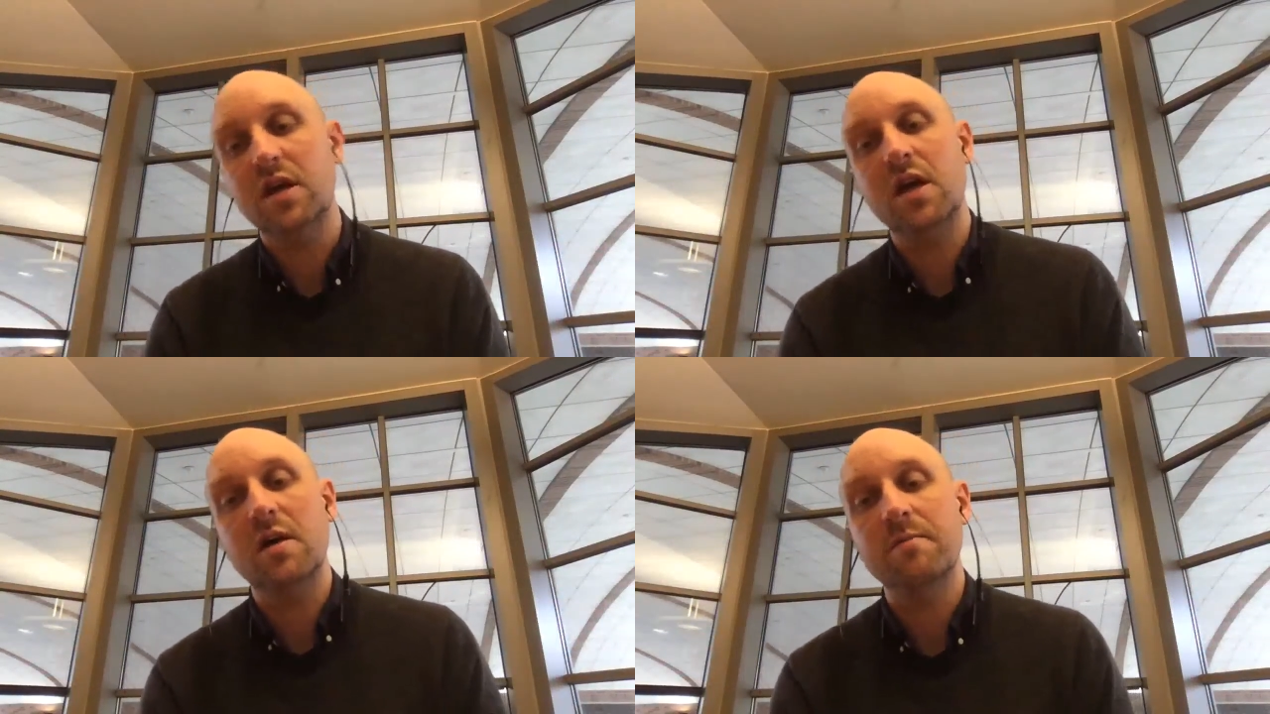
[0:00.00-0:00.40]

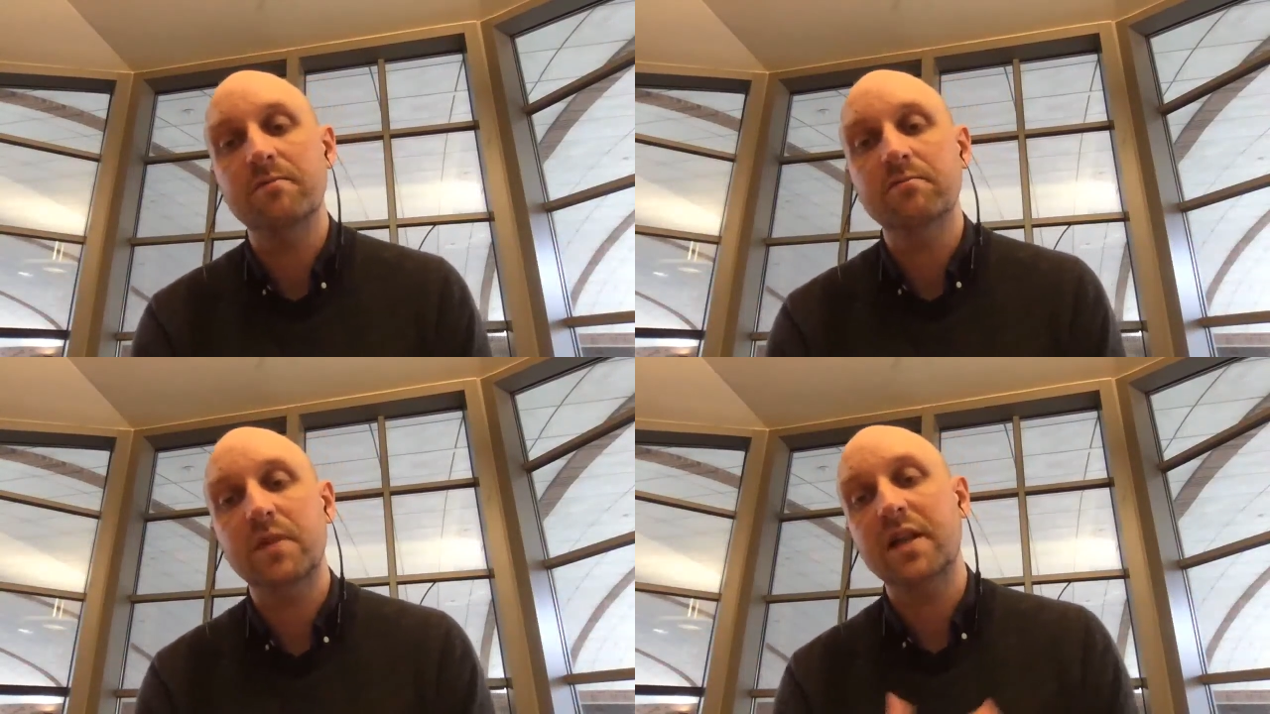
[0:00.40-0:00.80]

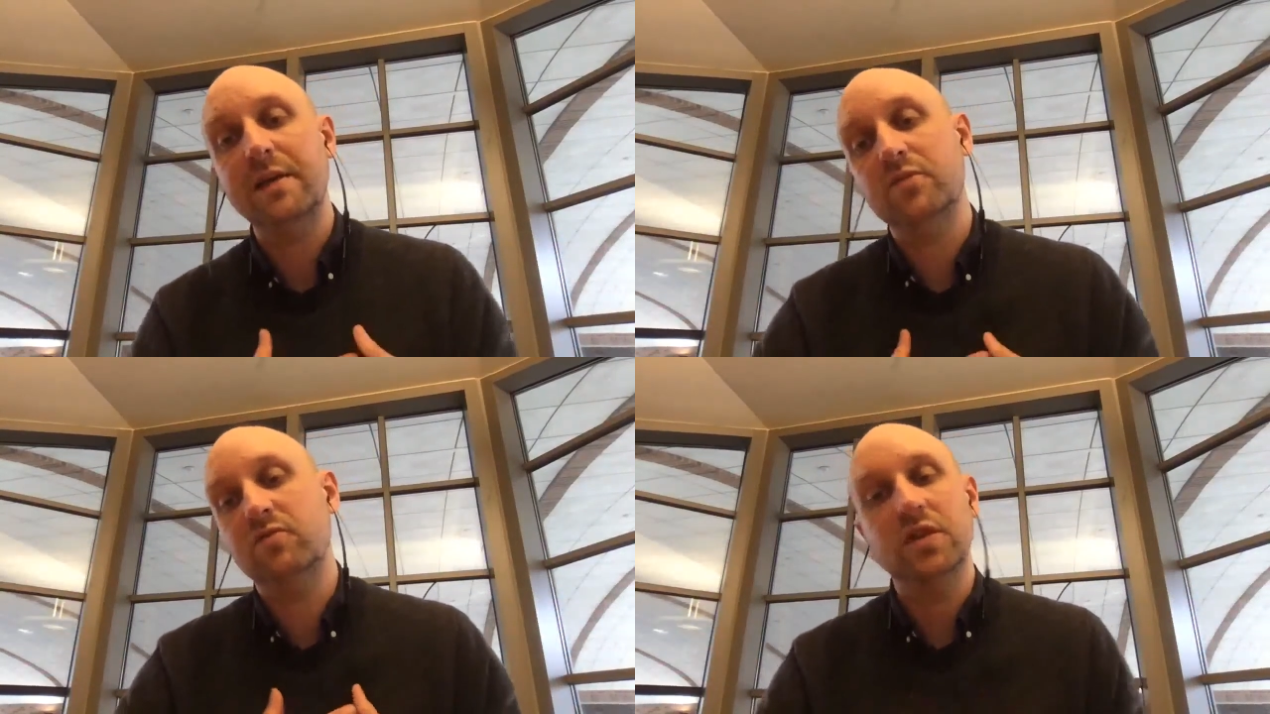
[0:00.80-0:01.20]
My
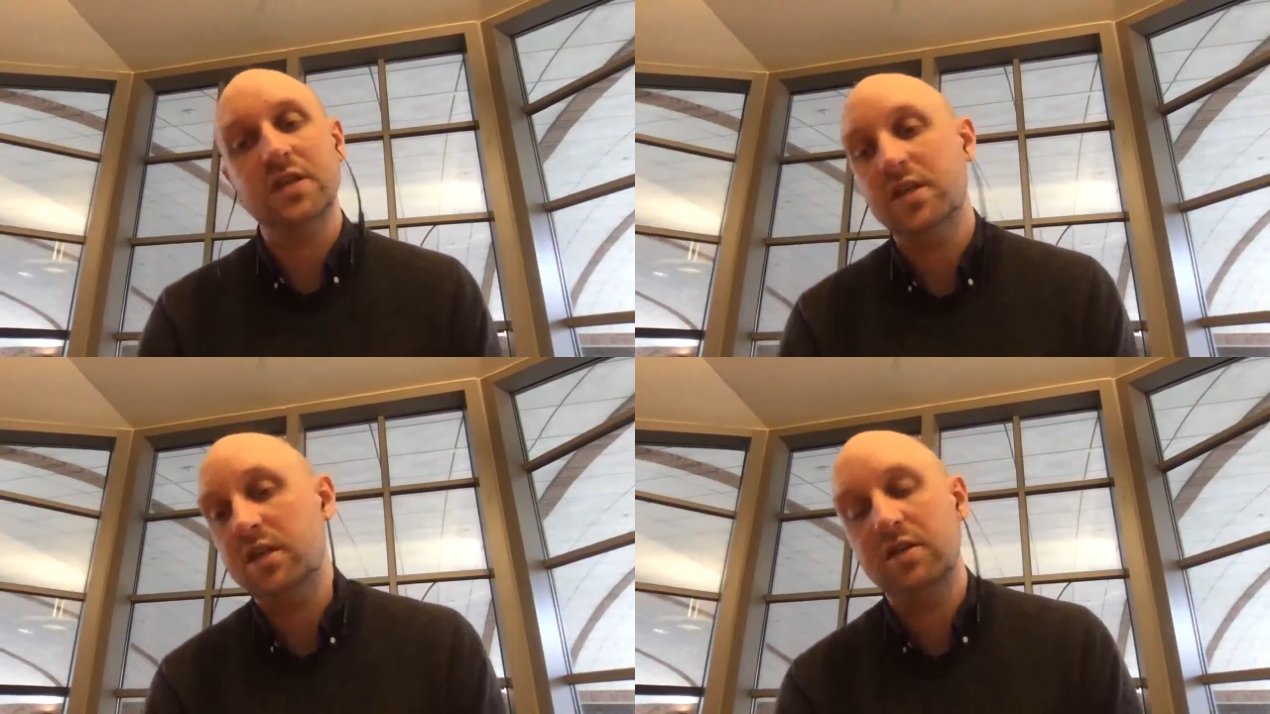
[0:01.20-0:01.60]
lab is really
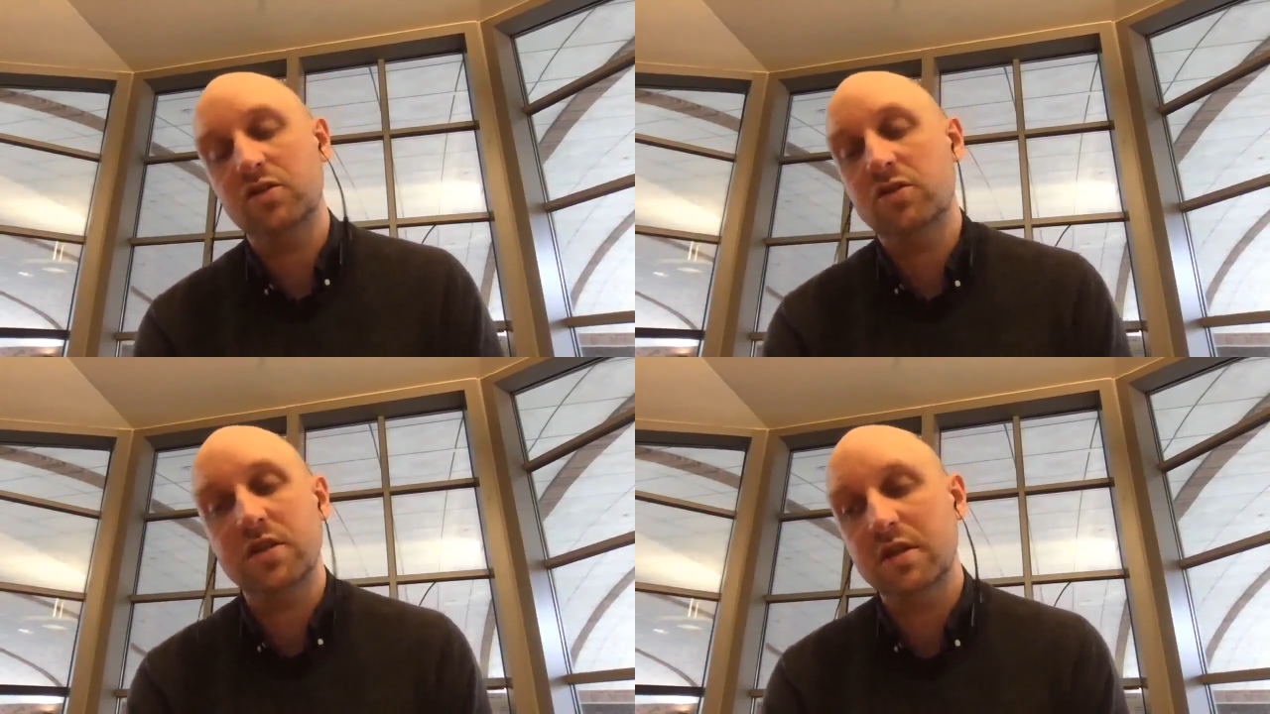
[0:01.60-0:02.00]
excited and
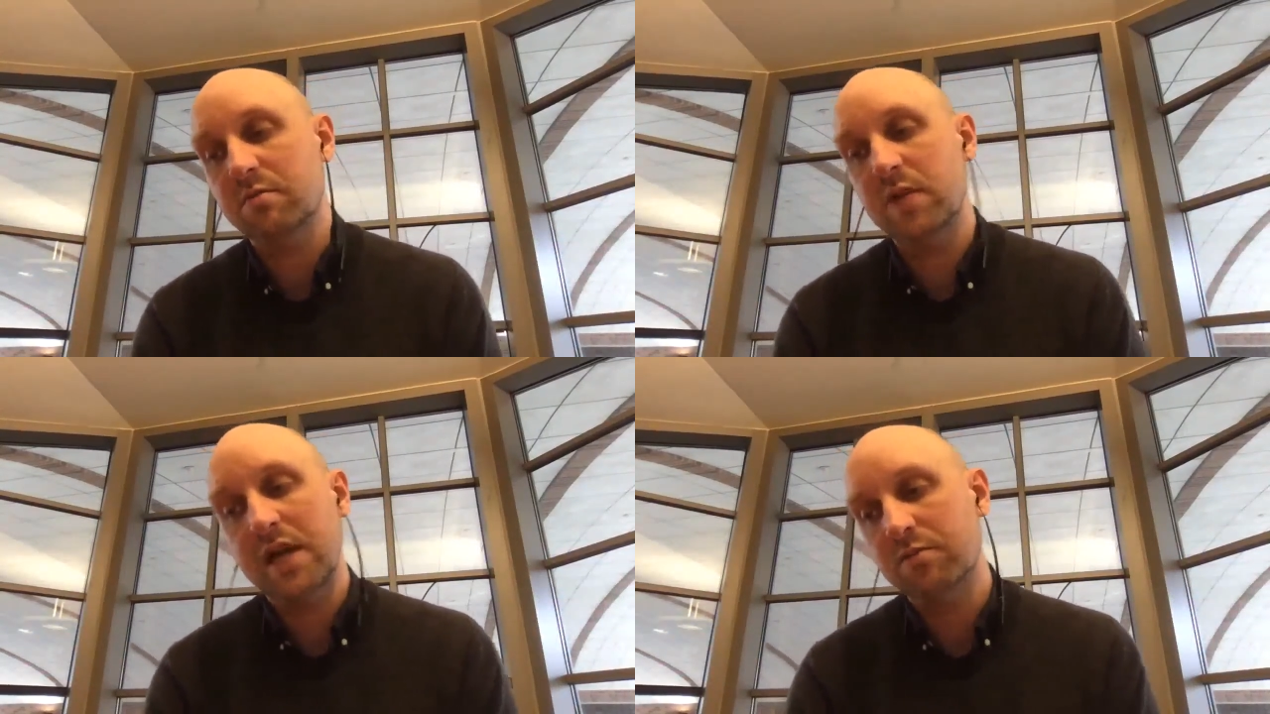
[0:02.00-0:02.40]
interested
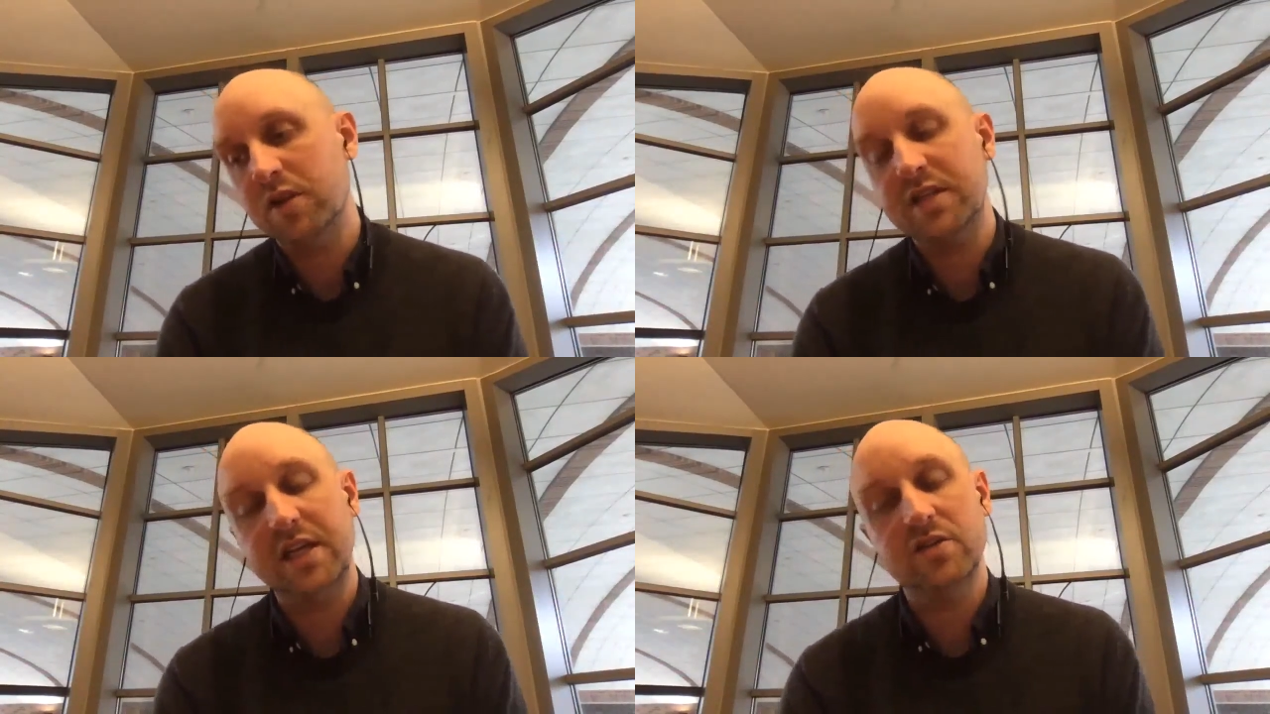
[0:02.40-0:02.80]
in
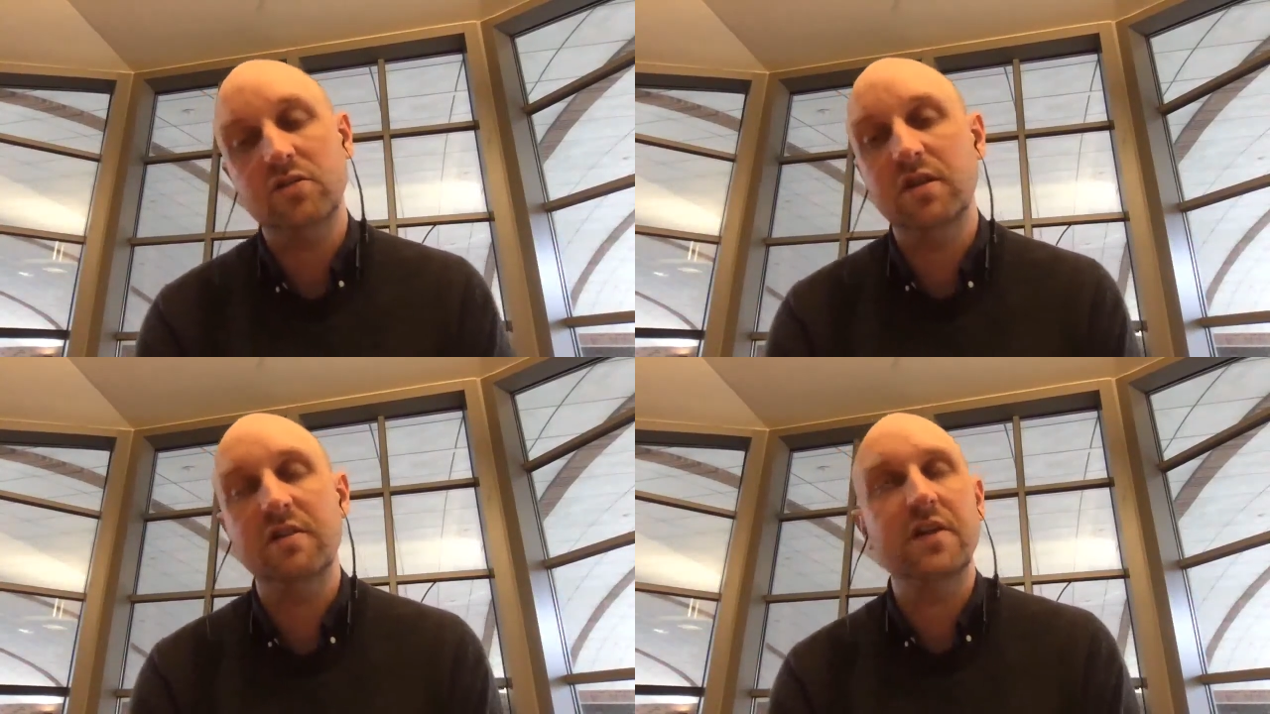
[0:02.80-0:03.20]
breast cancer
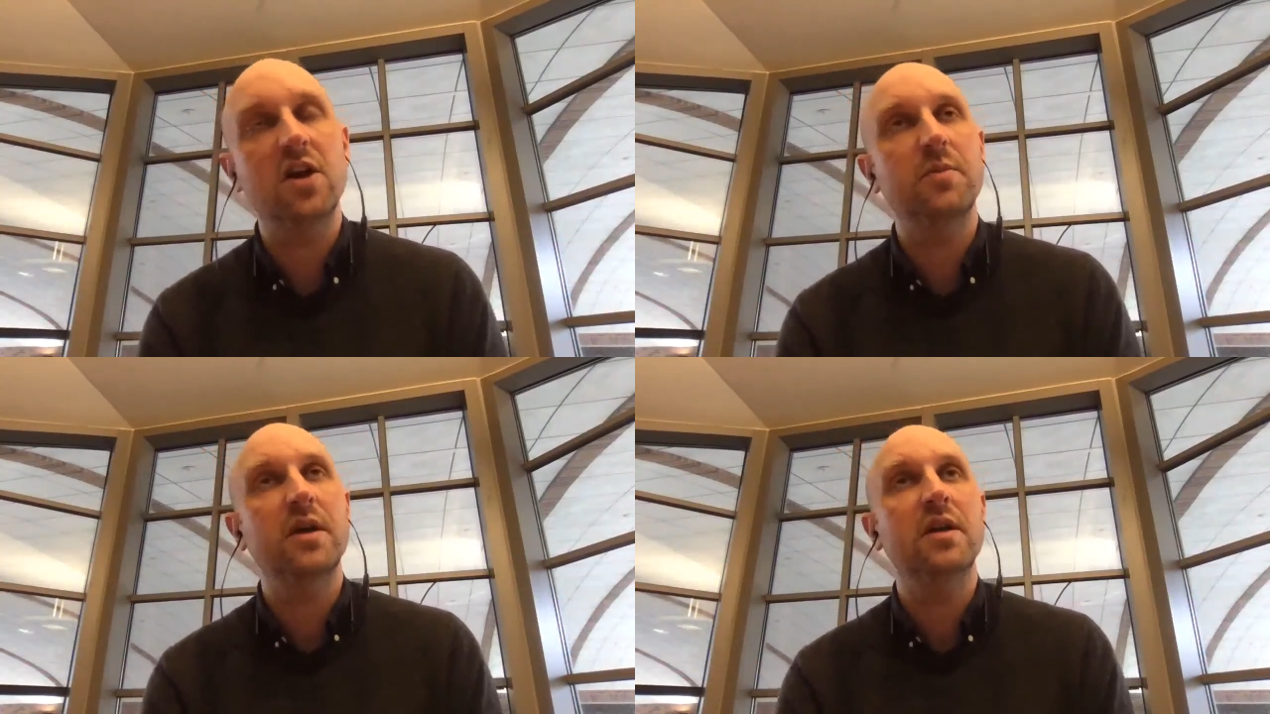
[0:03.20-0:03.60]
in the
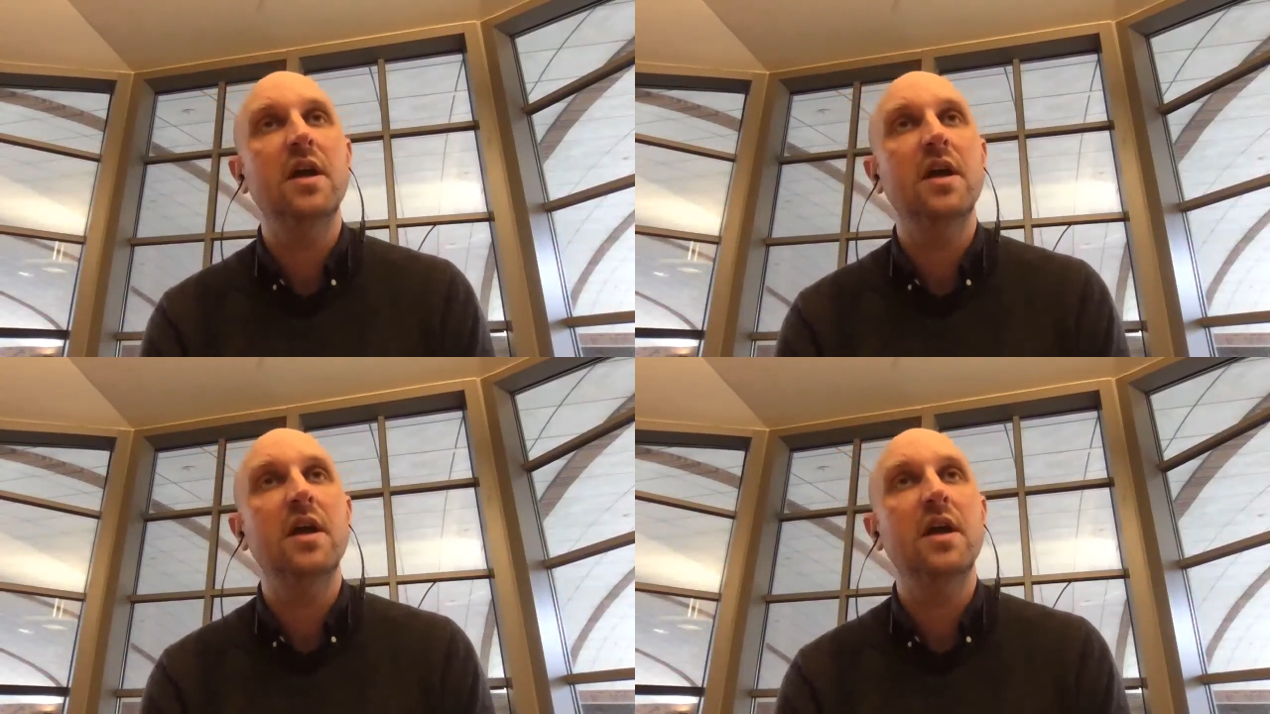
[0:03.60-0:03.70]
environment,